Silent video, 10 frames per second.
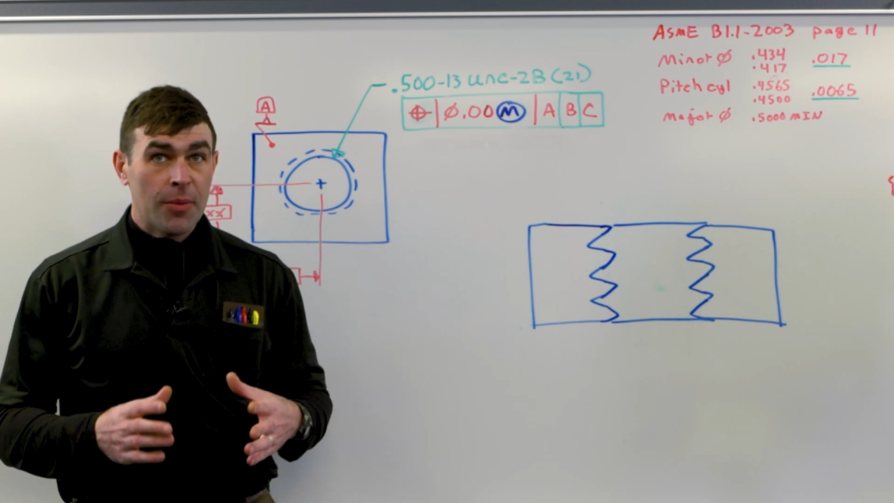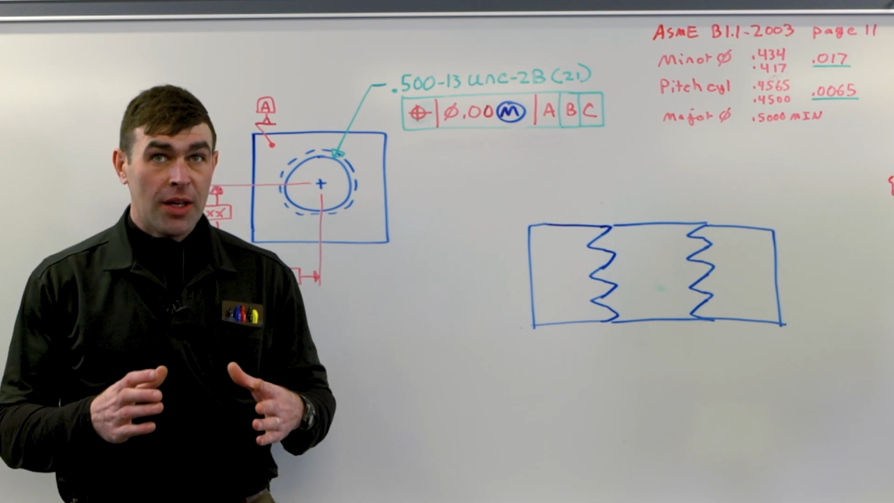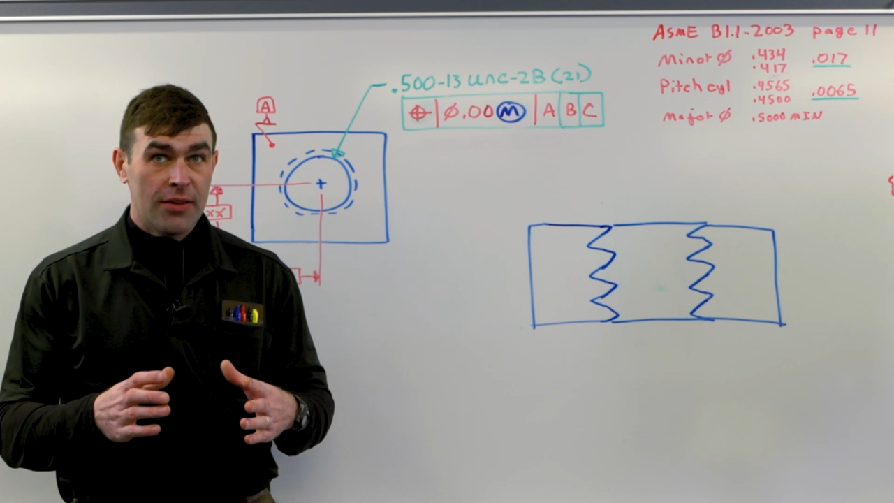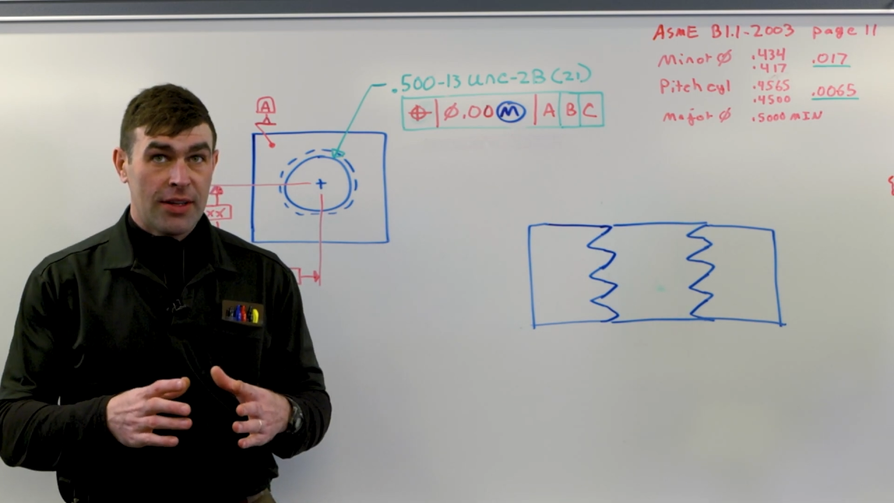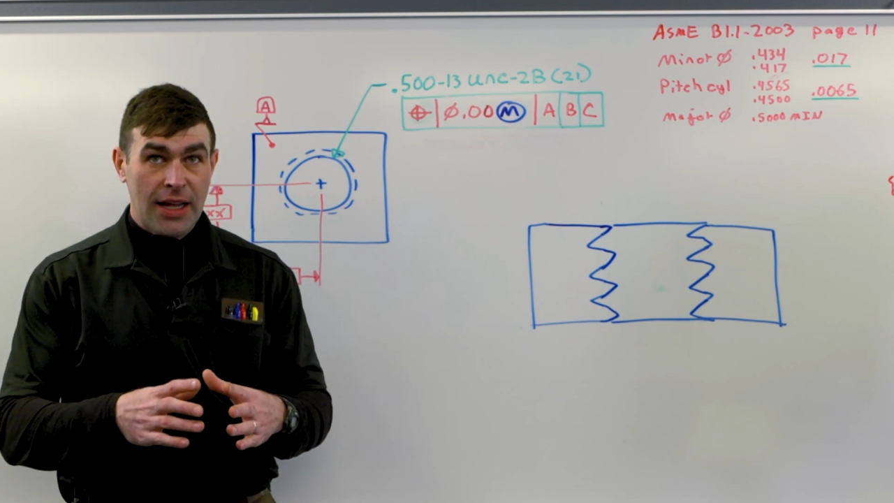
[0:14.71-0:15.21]

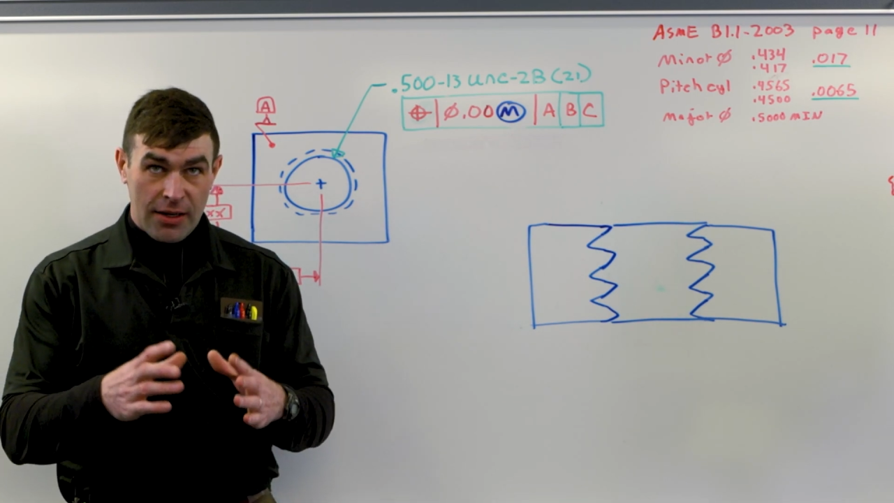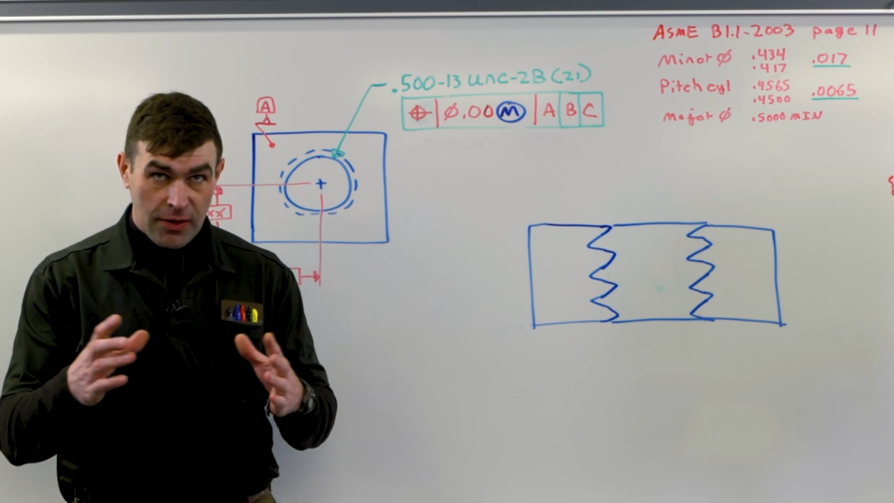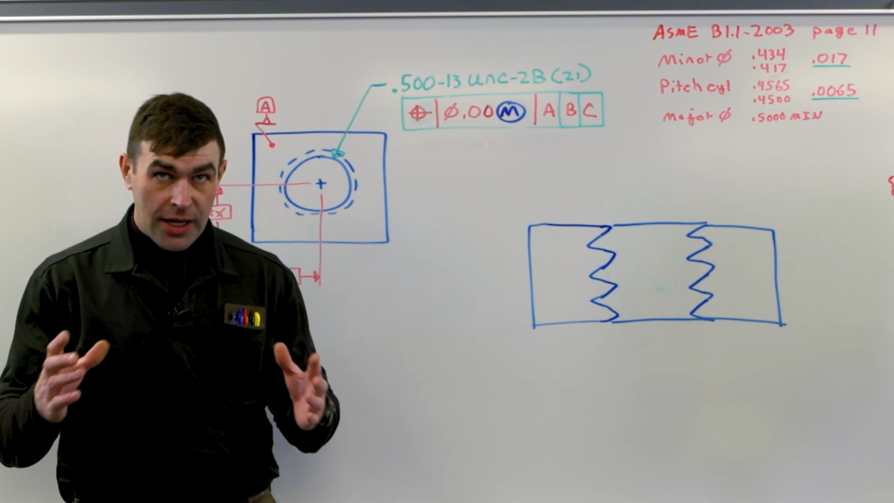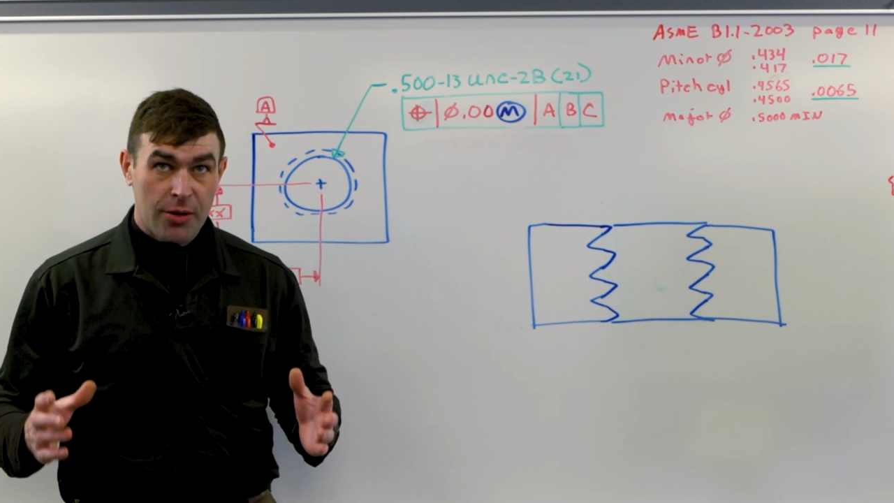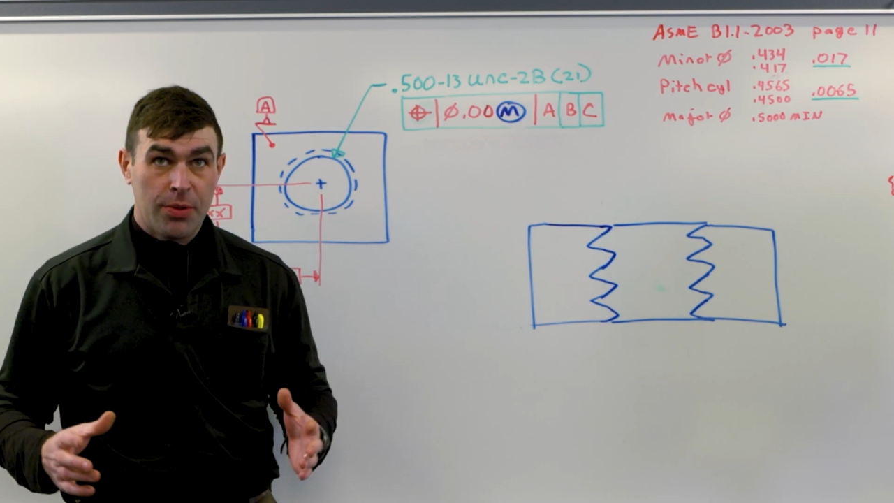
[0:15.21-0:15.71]
is it had a
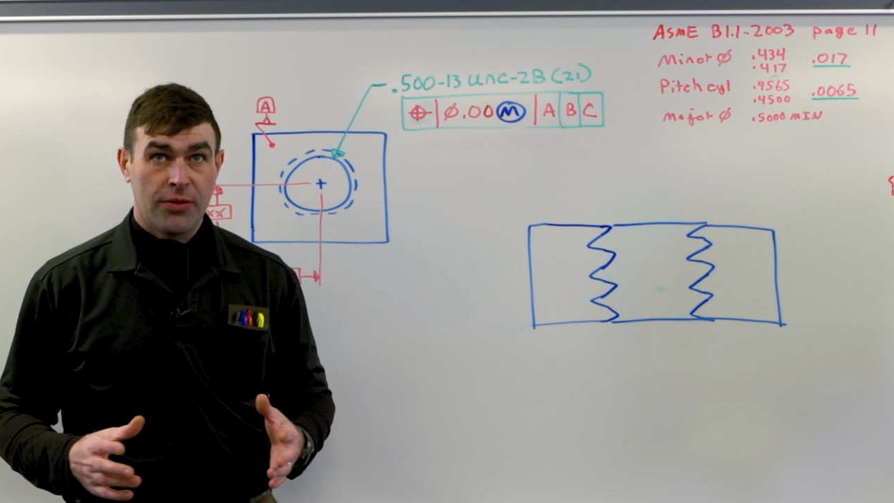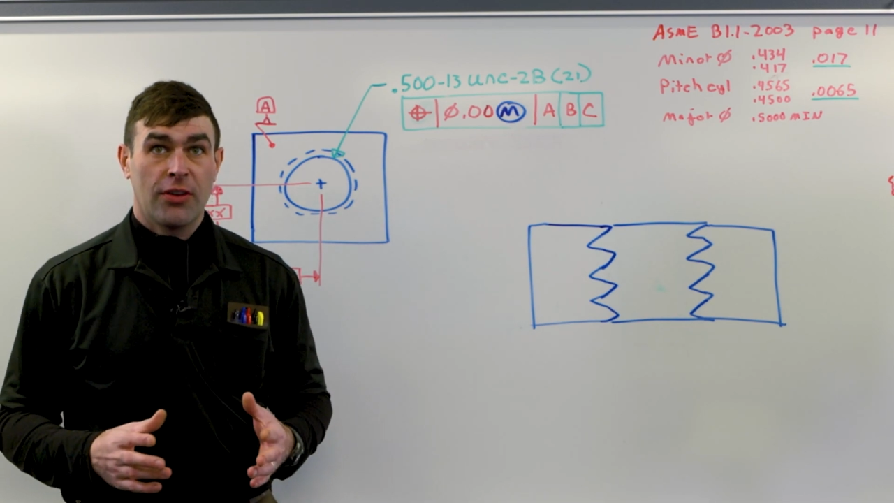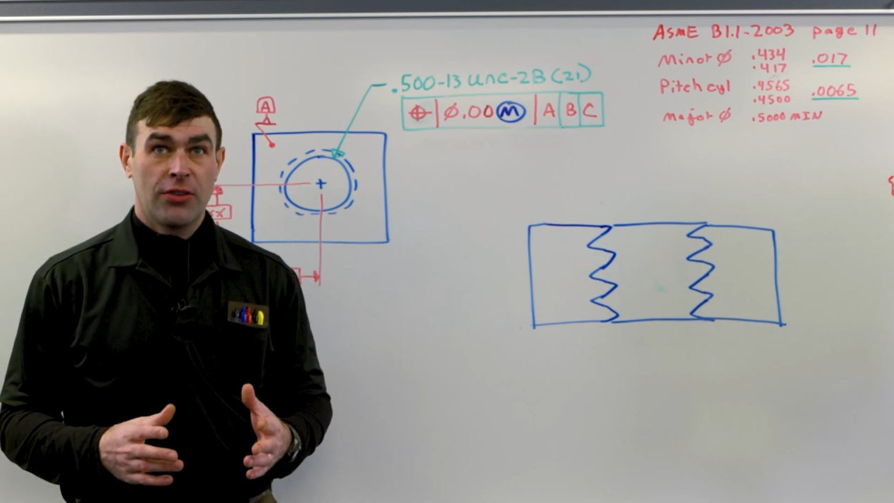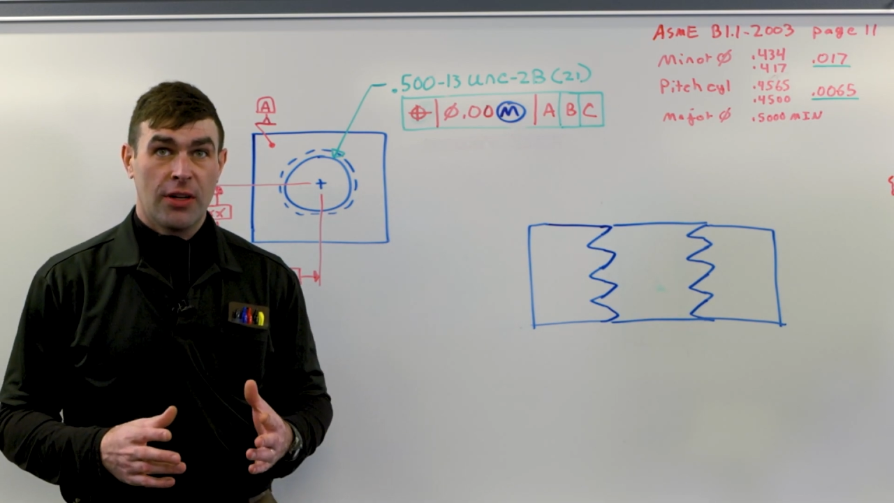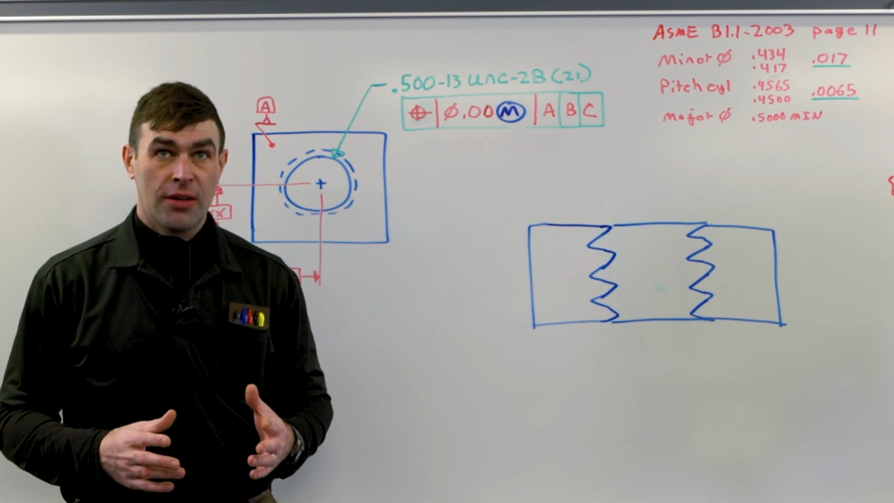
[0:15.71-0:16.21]
lot of
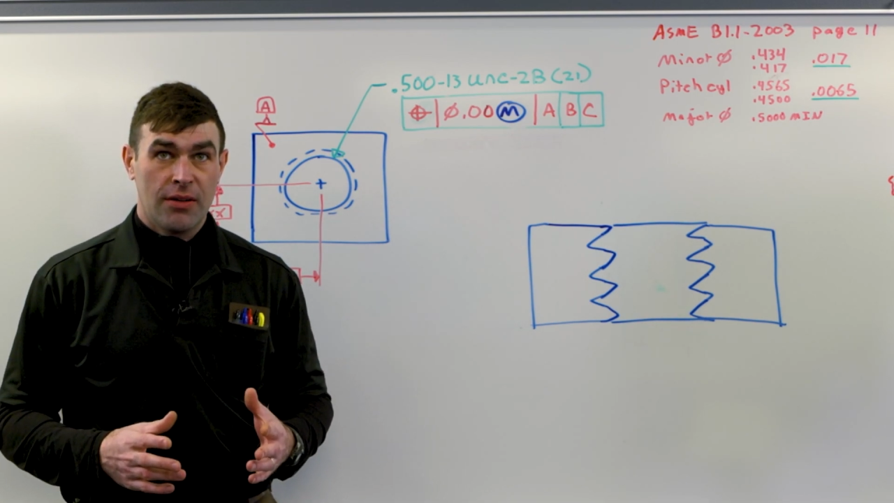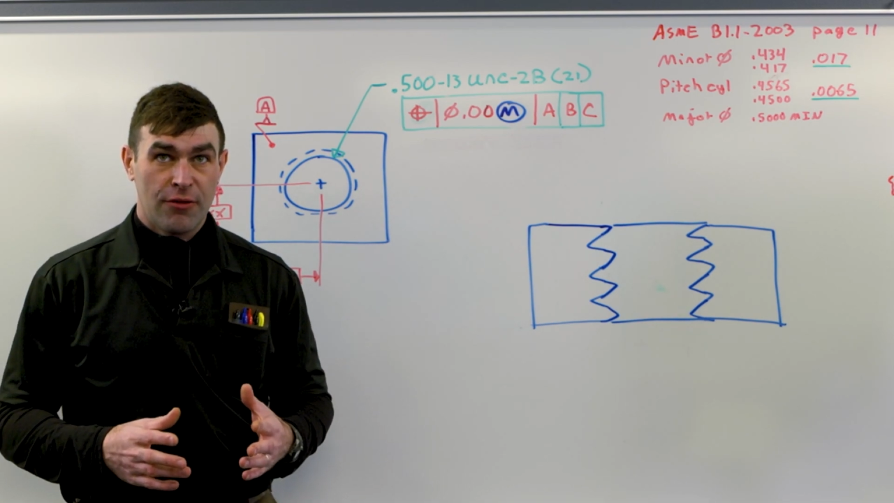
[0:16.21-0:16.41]
position